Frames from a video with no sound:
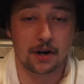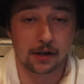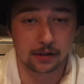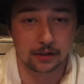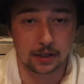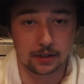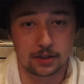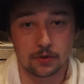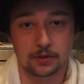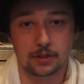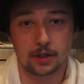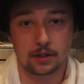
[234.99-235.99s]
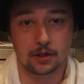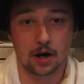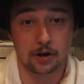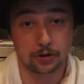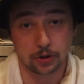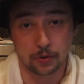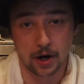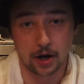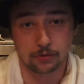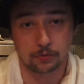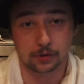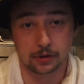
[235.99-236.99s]
felony to attend
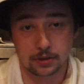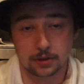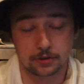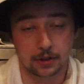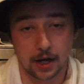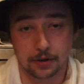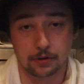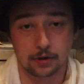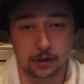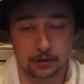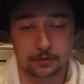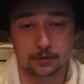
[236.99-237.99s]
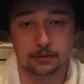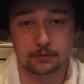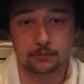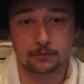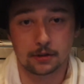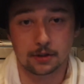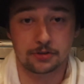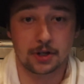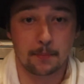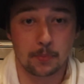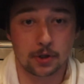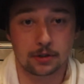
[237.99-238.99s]
underground religious gatherings. The
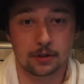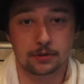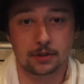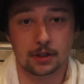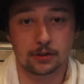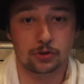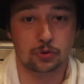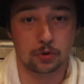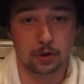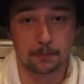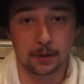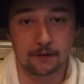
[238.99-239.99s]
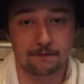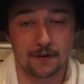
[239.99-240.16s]
separatists in Scrooby